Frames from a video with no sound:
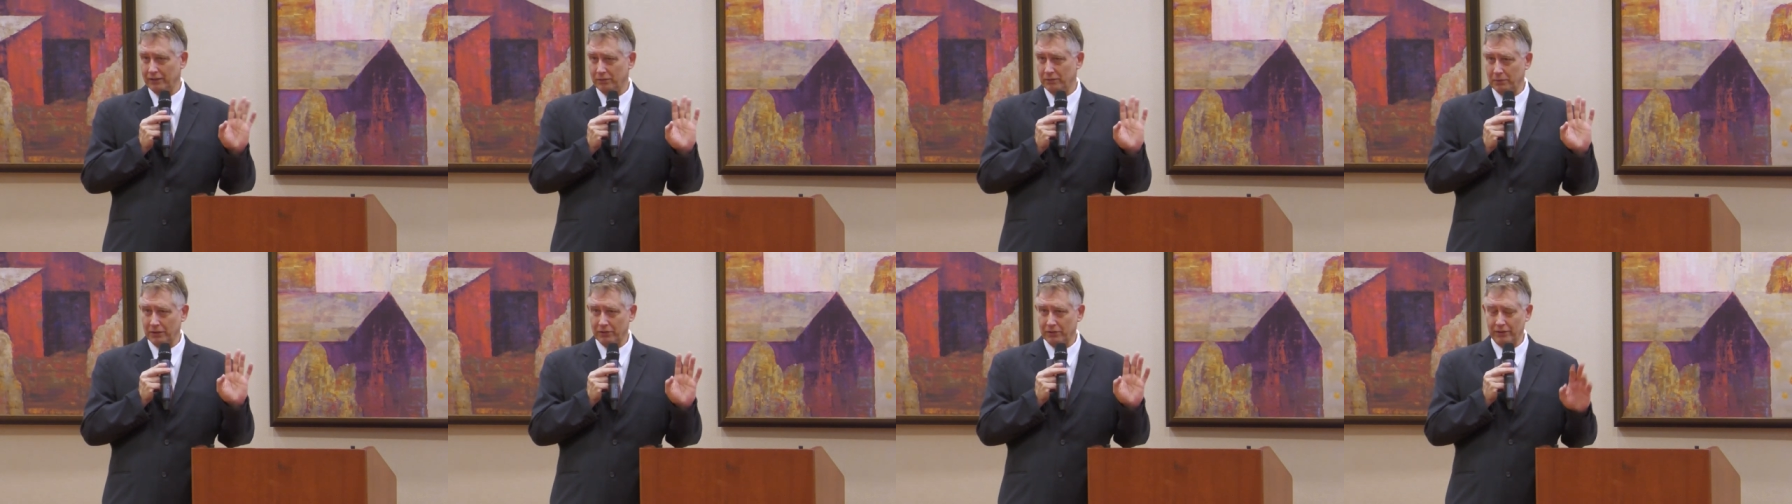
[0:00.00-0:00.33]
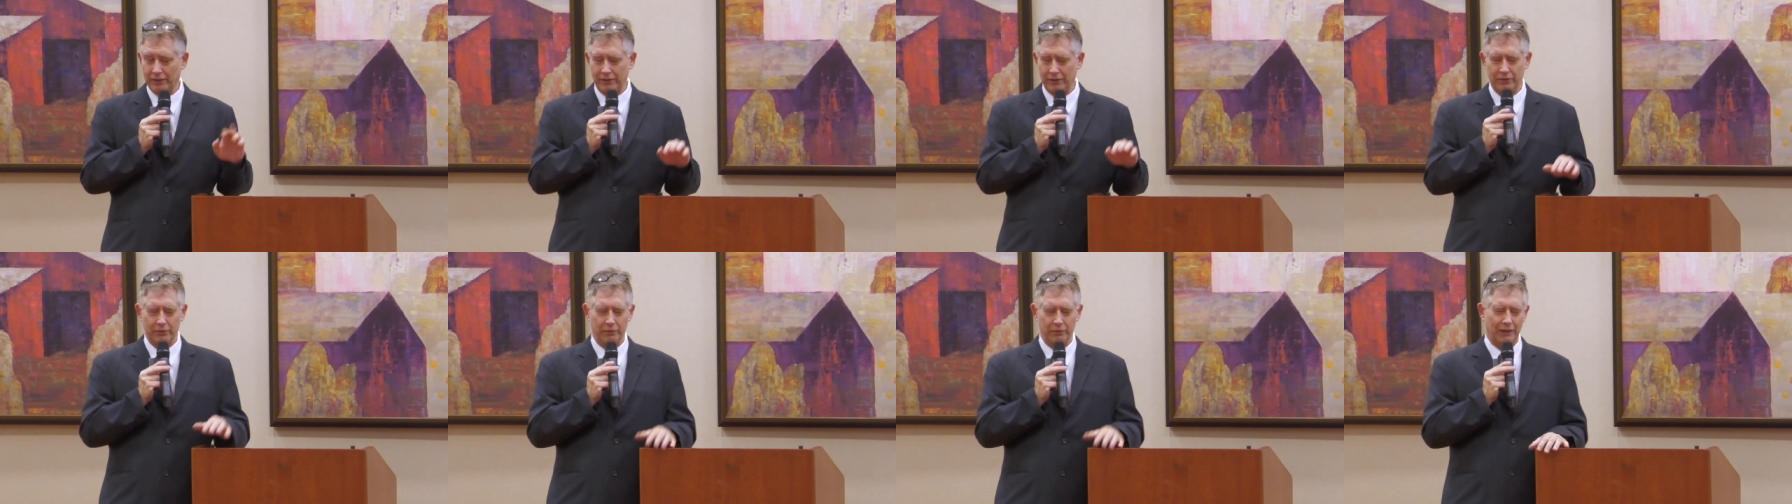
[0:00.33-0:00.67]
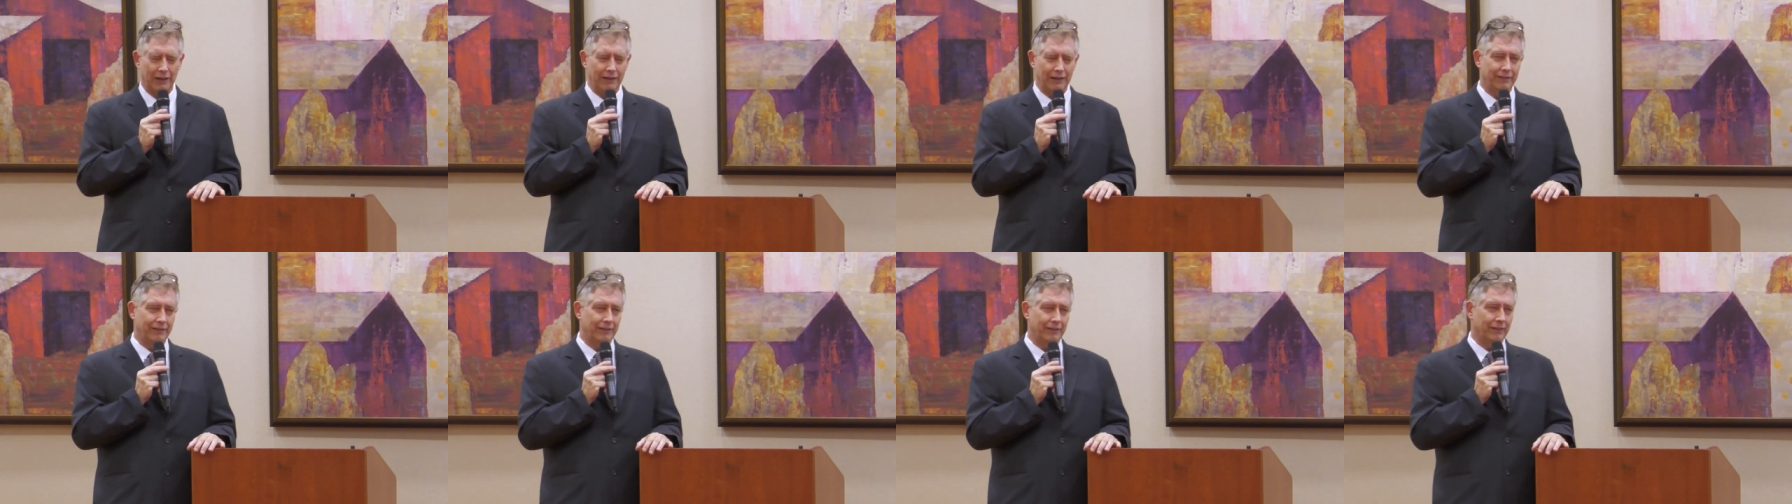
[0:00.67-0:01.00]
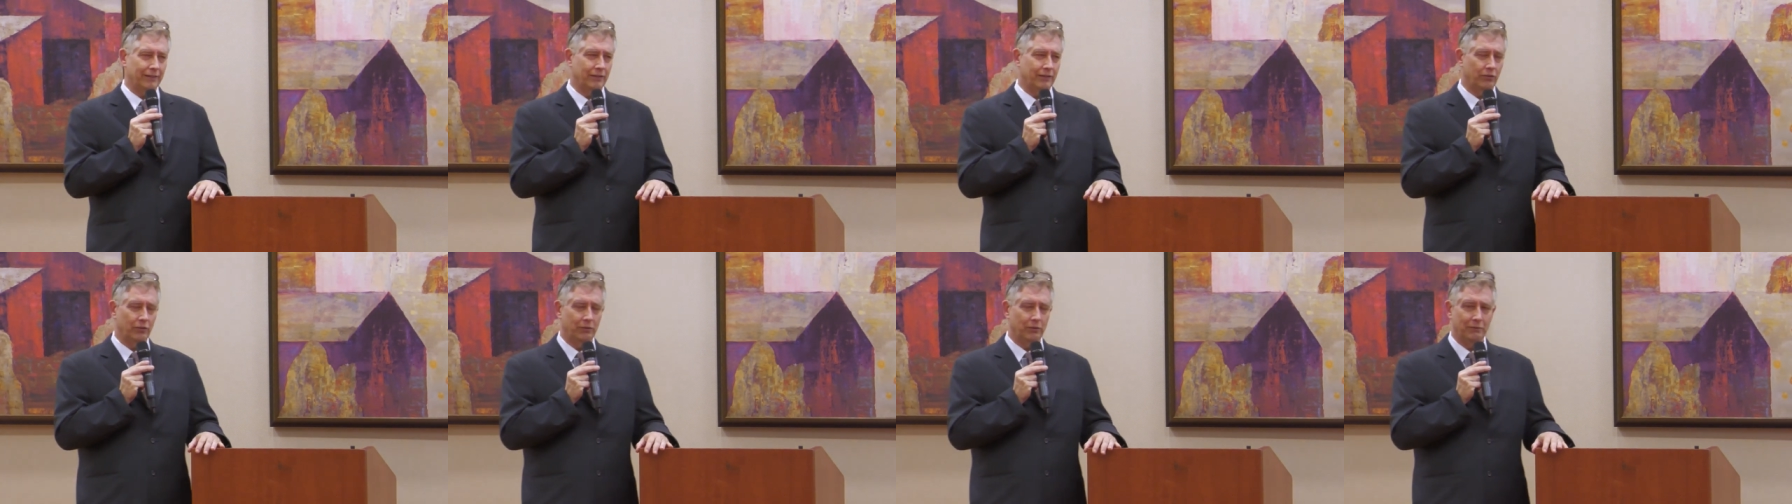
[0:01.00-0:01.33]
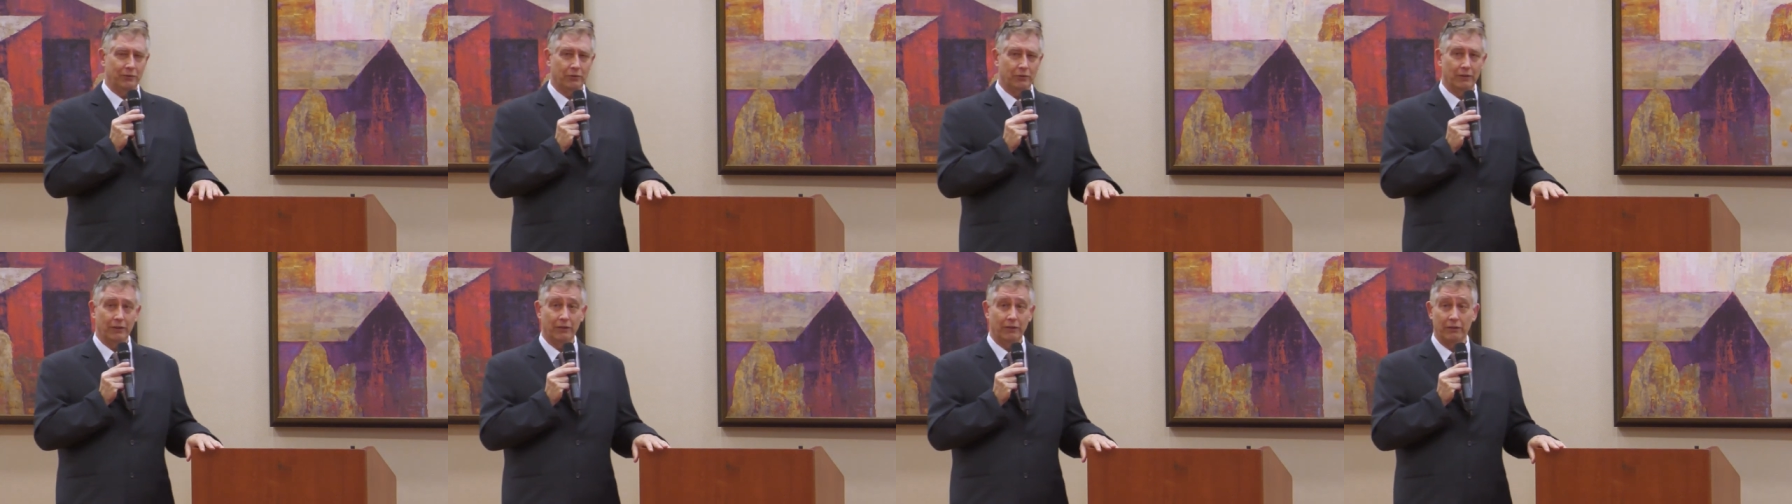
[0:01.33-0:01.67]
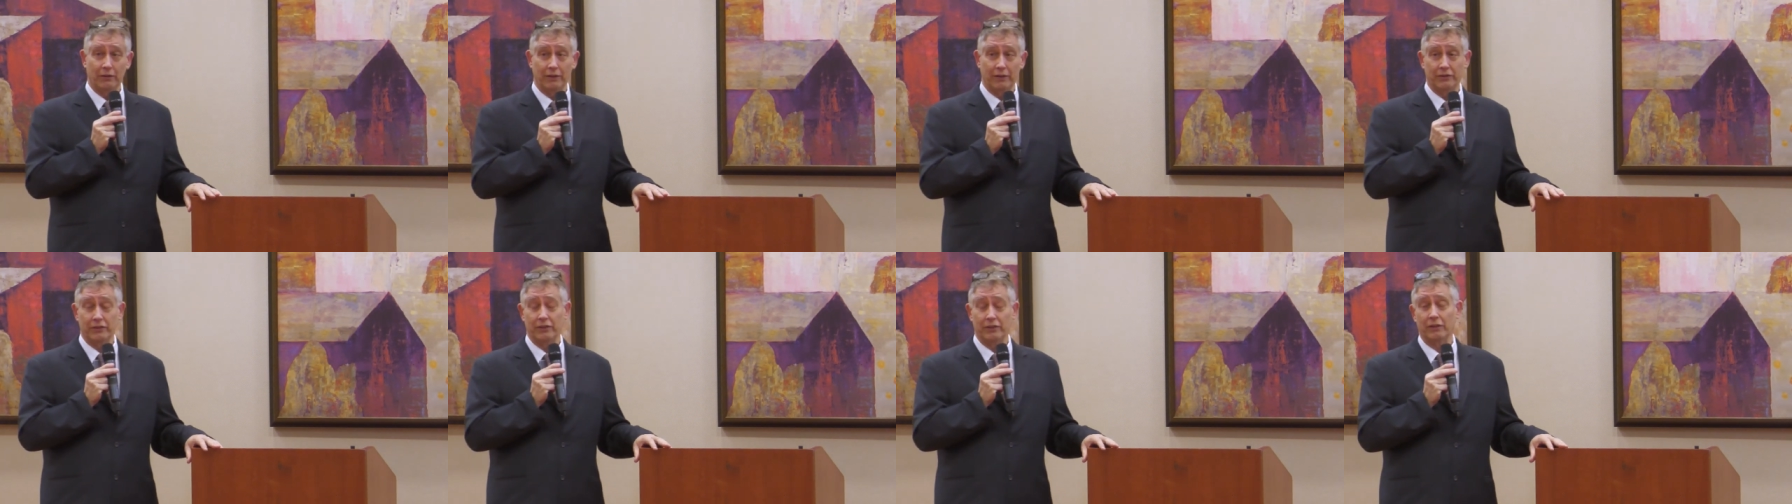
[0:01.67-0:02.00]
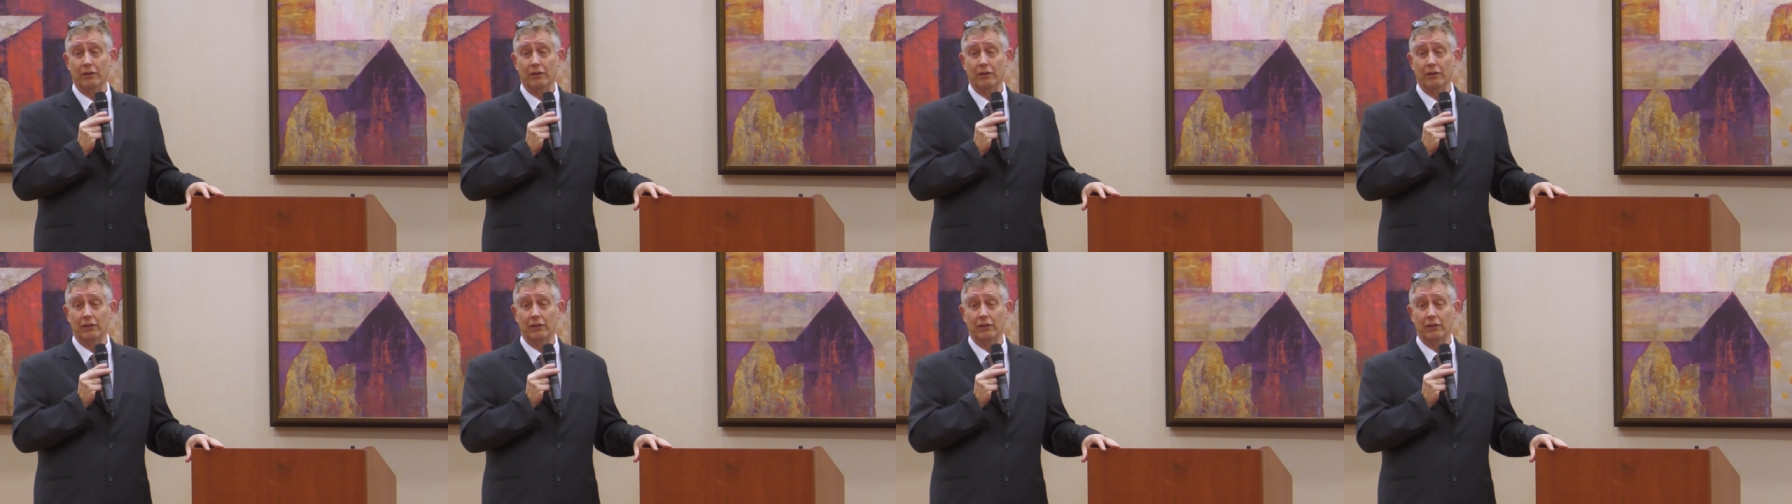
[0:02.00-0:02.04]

especially psoriasis and rheumatoid arthritis.